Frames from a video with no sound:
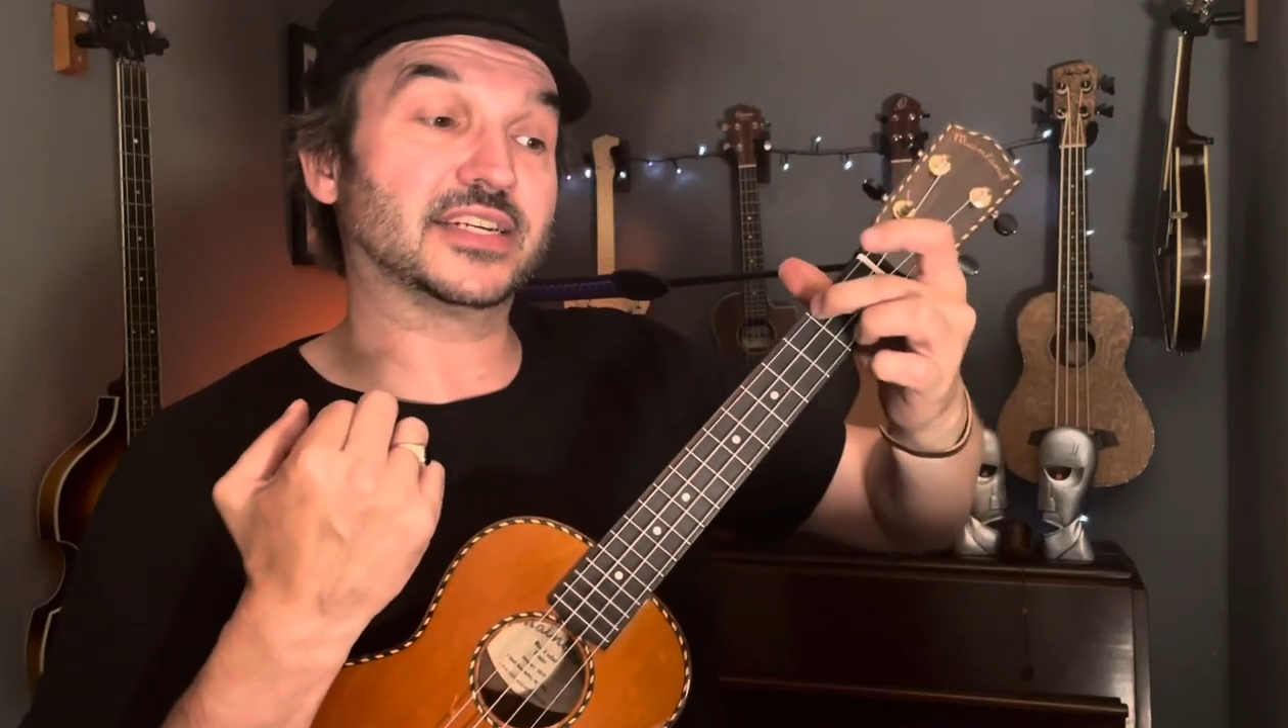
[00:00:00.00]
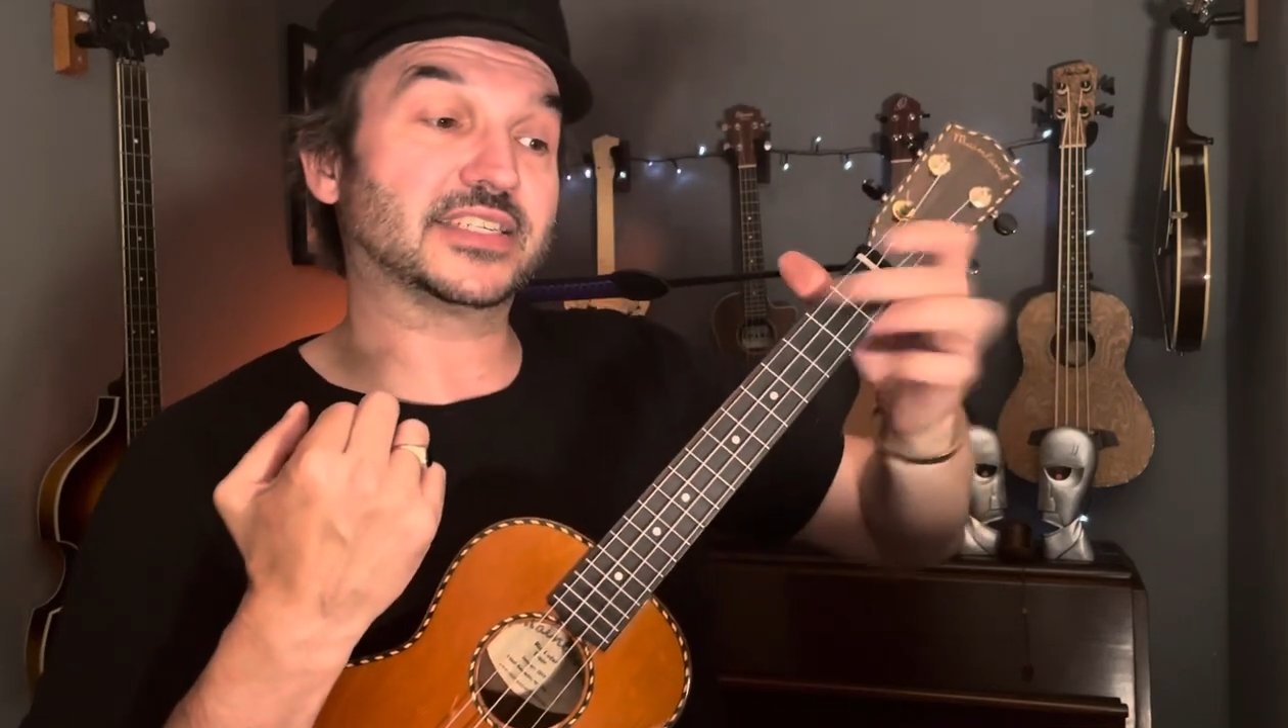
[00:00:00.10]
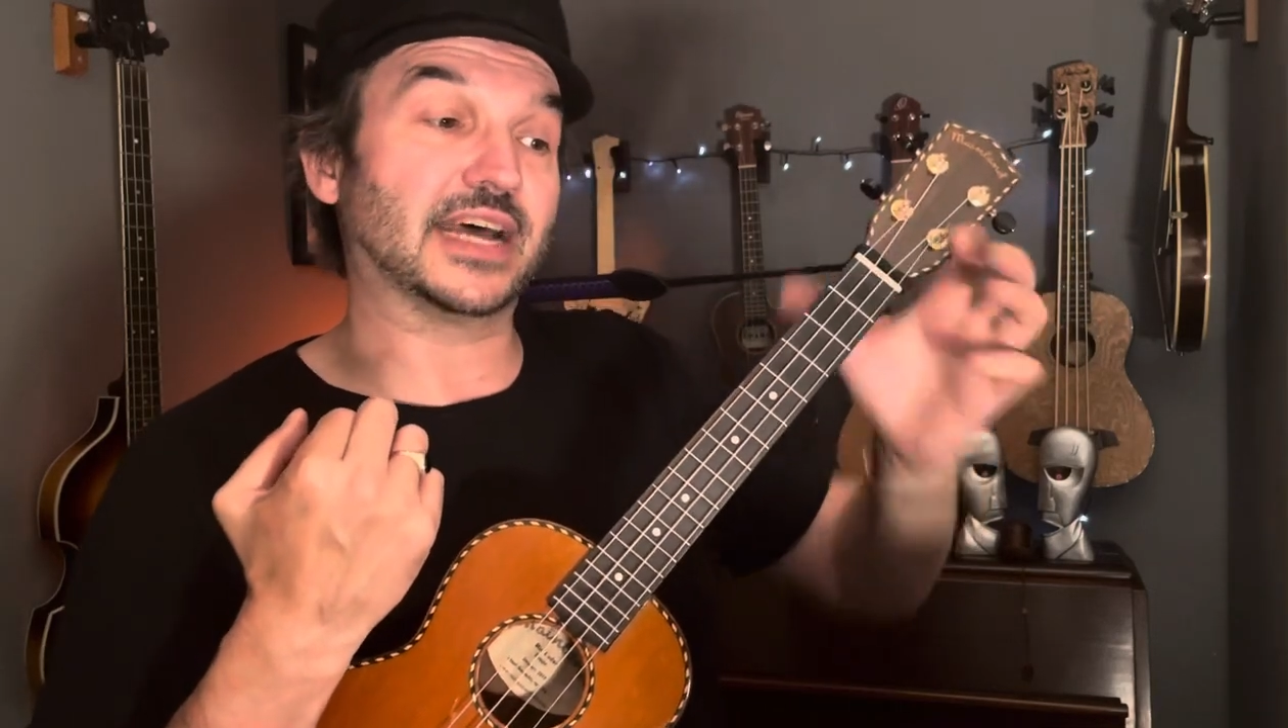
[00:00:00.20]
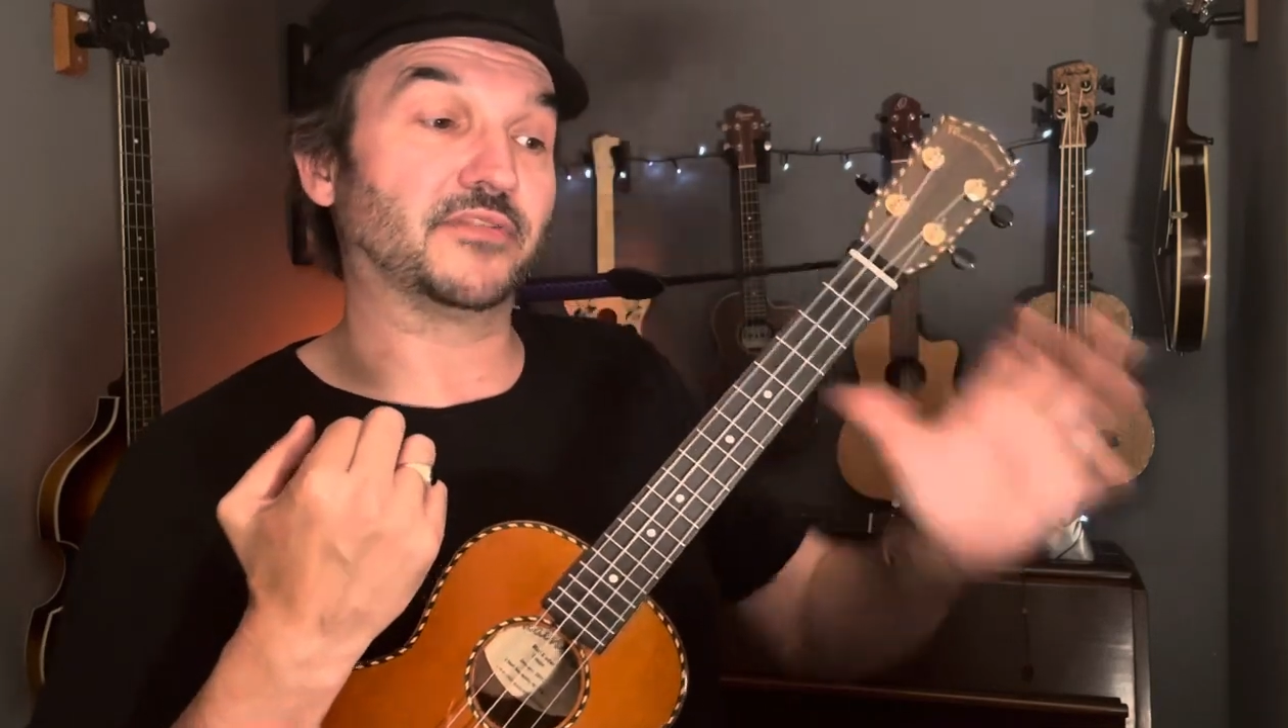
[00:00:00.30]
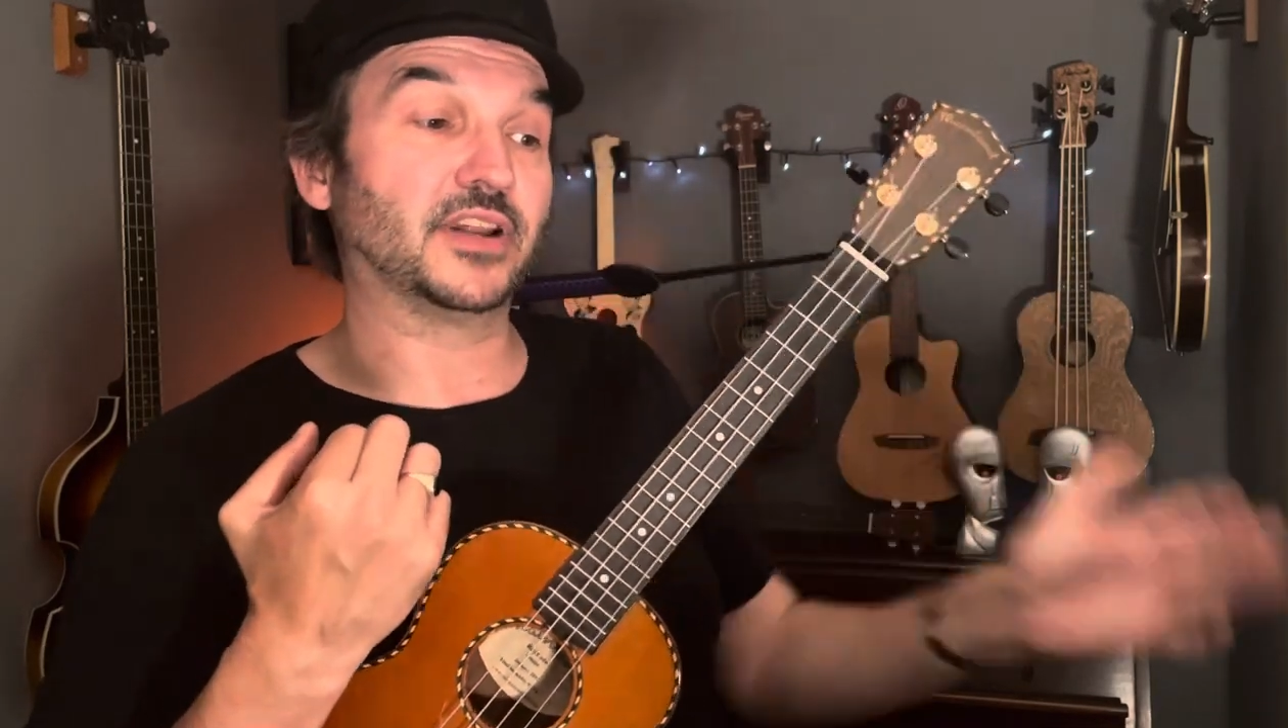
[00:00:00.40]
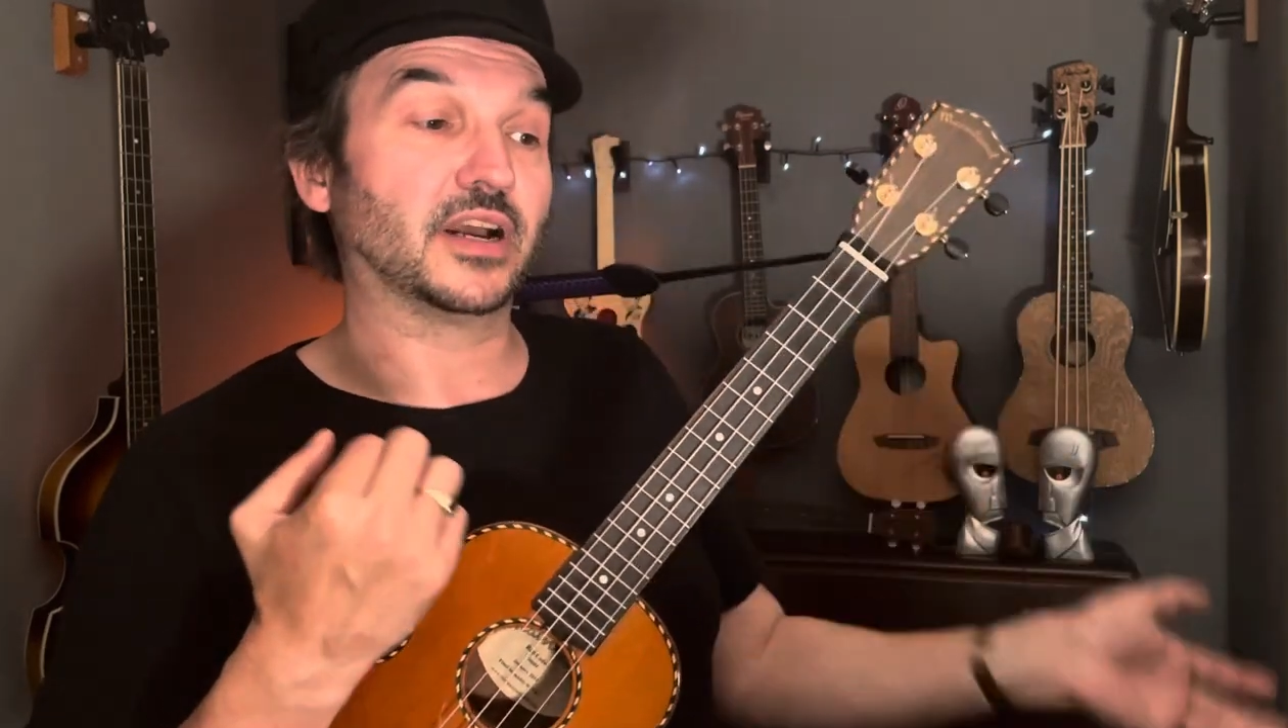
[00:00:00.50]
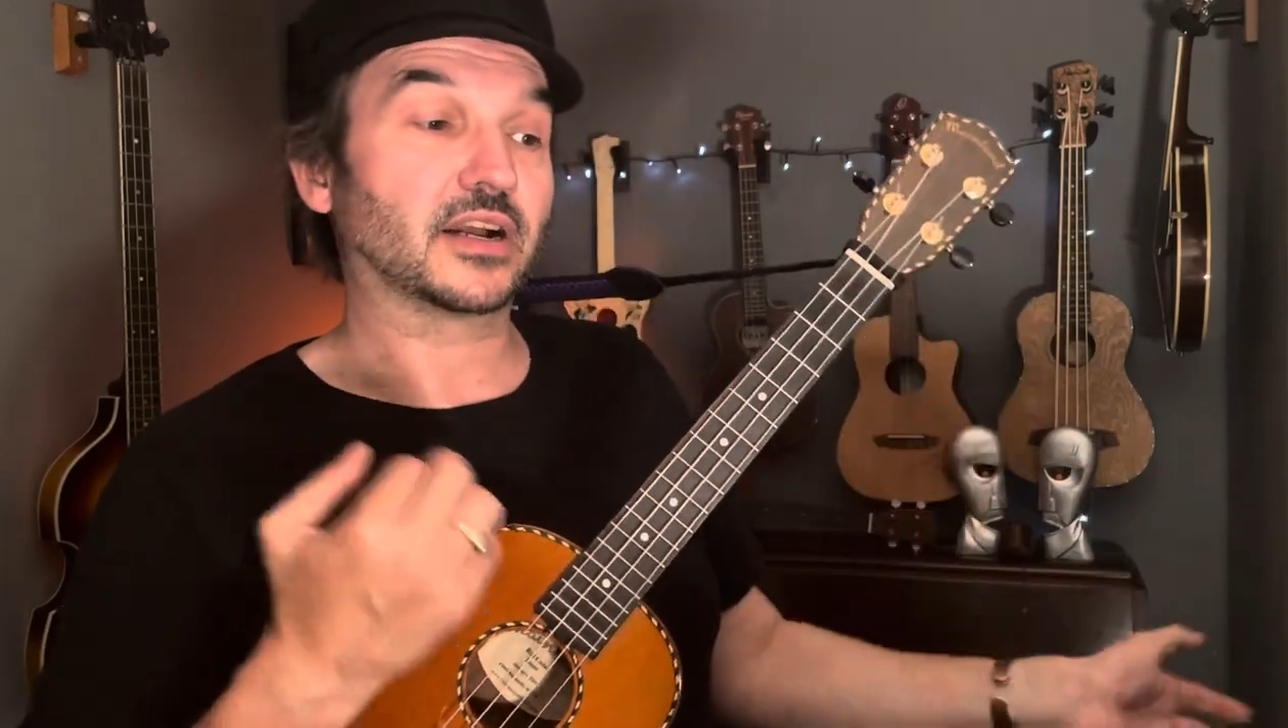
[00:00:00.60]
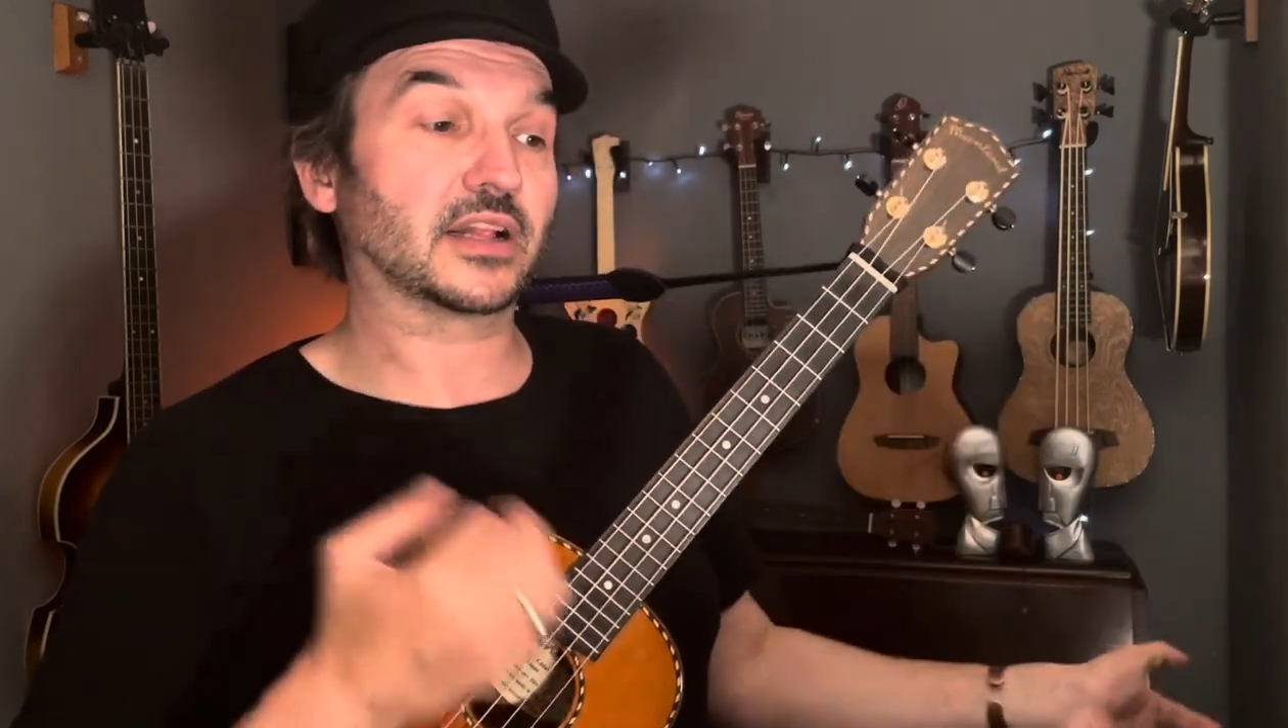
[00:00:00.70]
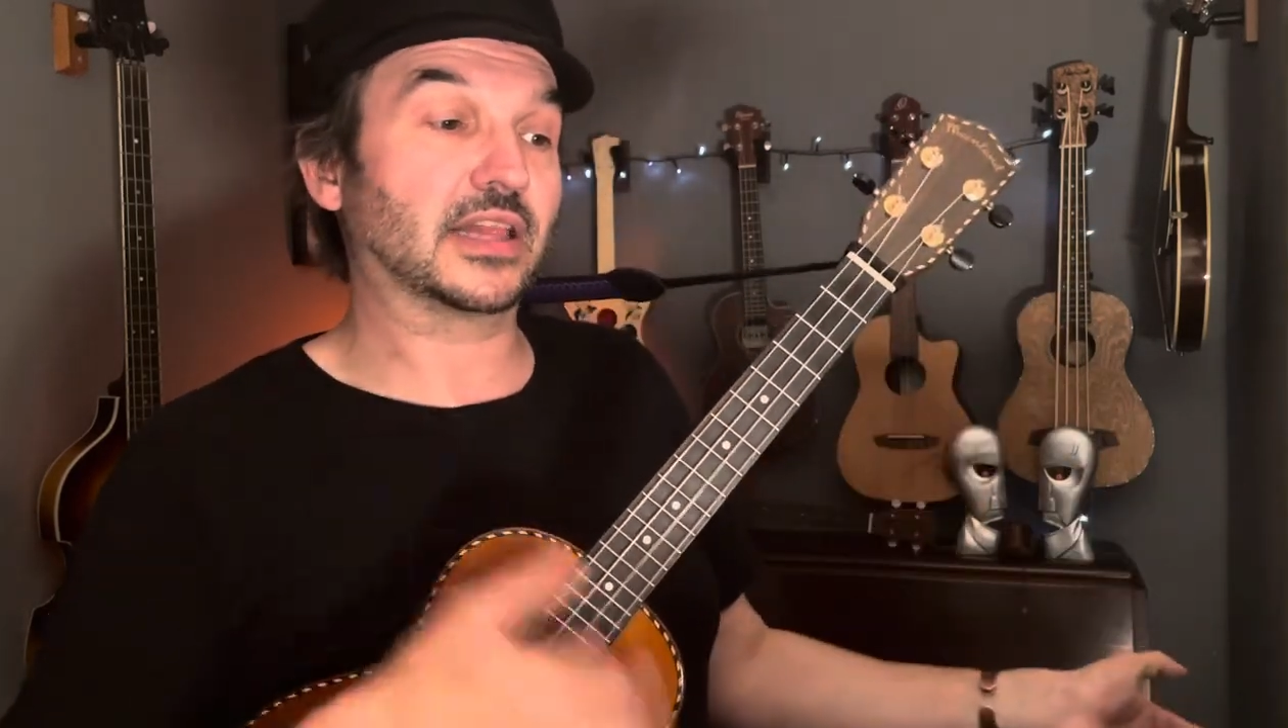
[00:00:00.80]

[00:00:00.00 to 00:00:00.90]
7,